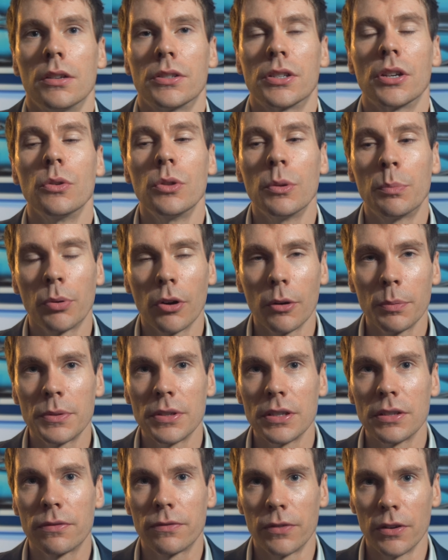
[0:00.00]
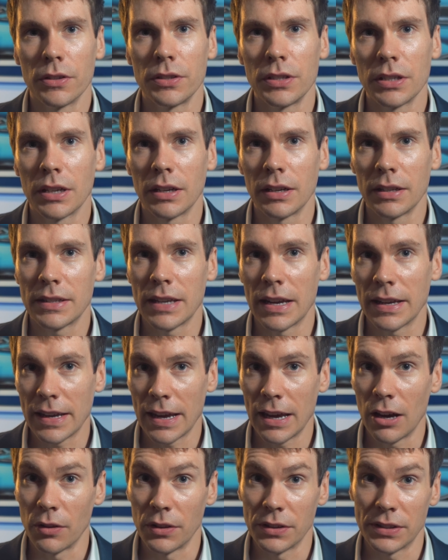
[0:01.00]
So the property's firstly going to take a
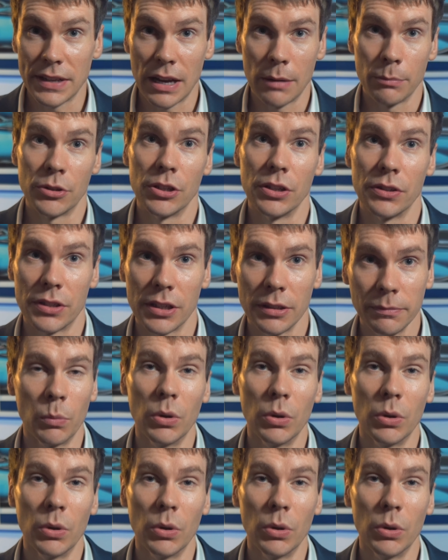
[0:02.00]
hit on the stamp duty.